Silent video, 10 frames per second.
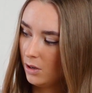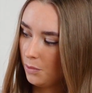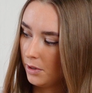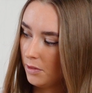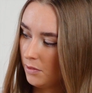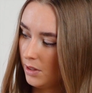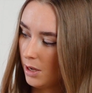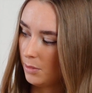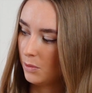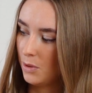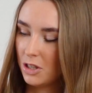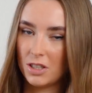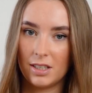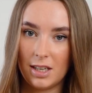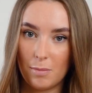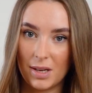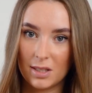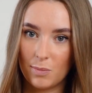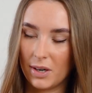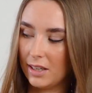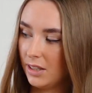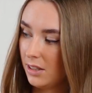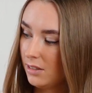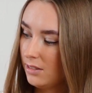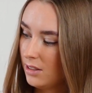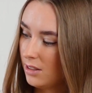with the Apple Watch and Hermes branding.